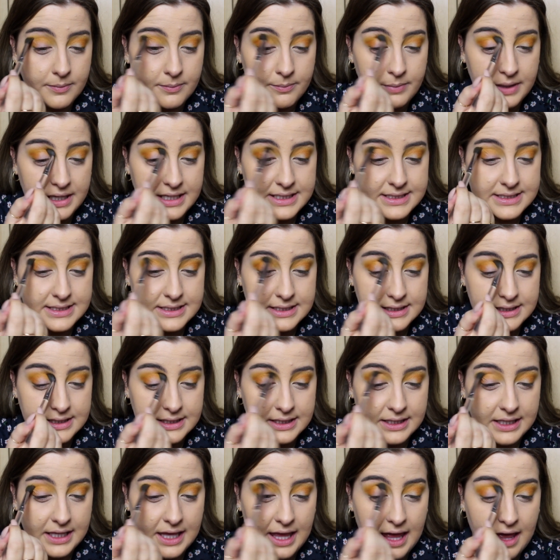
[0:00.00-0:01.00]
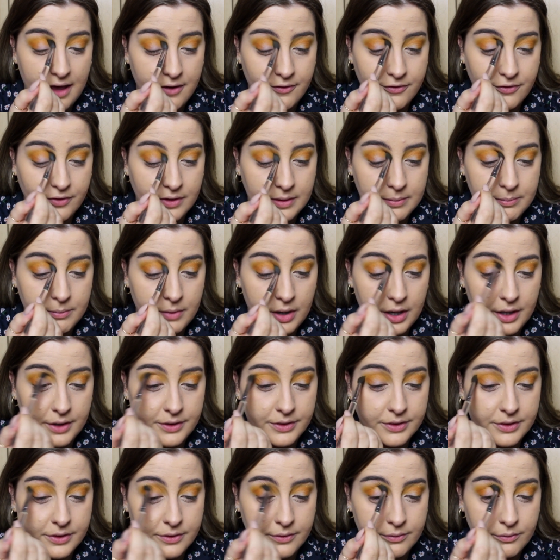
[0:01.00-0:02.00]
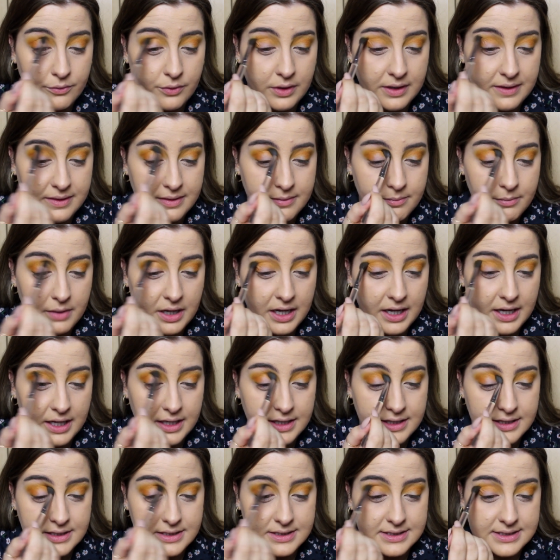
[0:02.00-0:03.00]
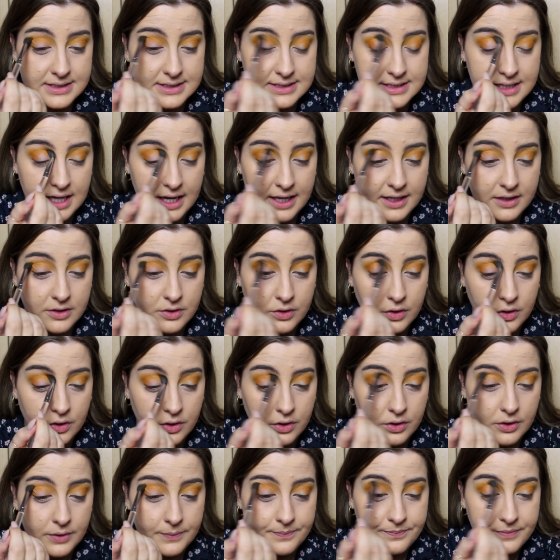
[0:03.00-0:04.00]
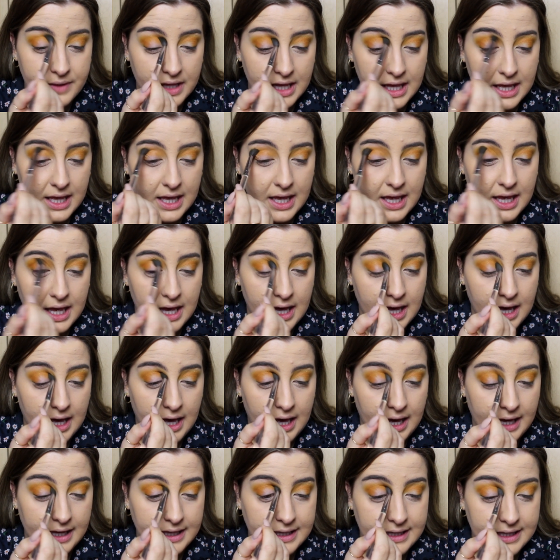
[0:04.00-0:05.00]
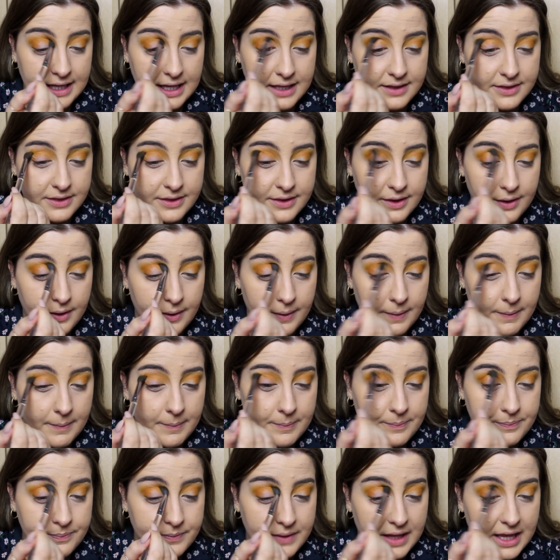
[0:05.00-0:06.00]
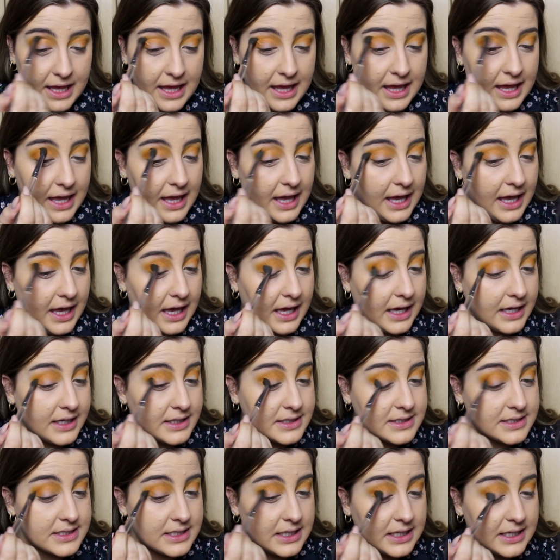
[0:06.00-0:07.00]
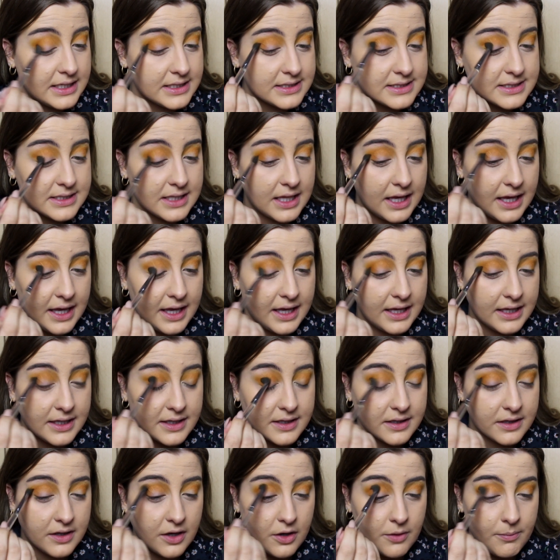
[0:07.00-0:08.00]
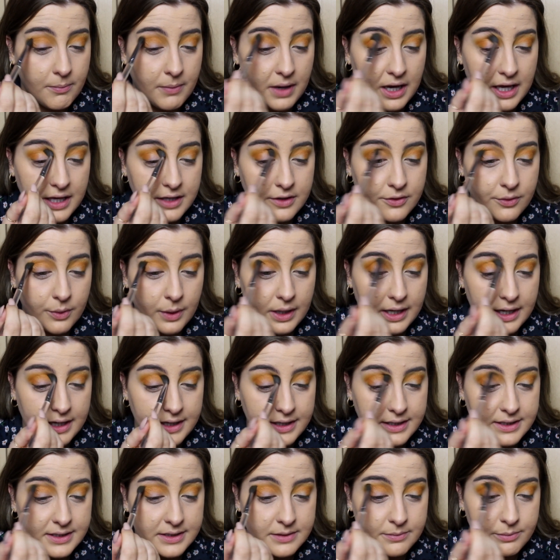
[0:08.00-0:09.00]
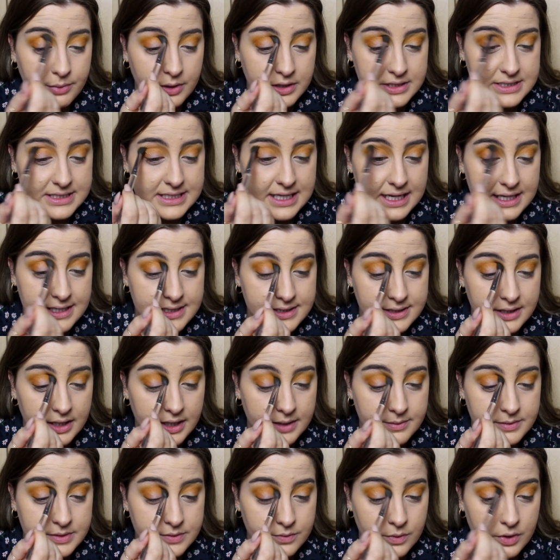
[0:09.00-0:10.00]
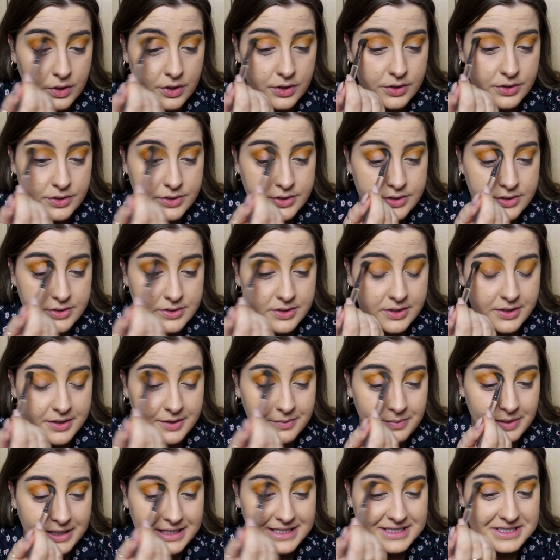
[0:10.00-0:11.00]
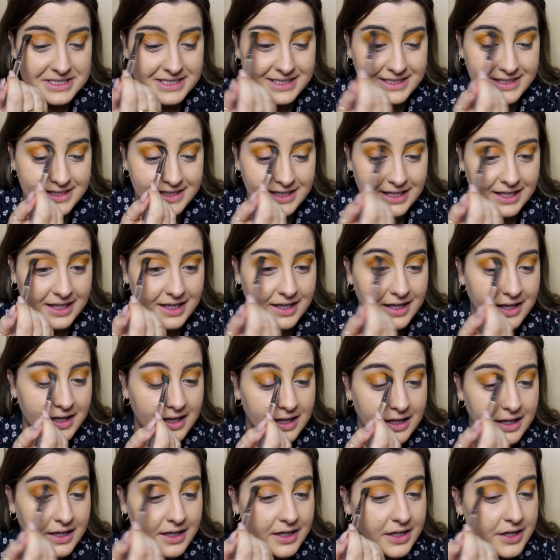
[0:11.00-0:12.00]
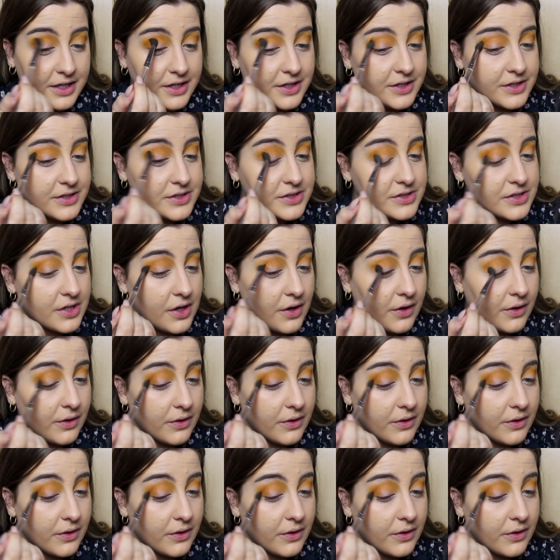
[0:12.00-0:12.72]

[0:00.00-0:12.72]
Basically every month with my cycle I get them, and it's like a migraine but 10 times worse basically. So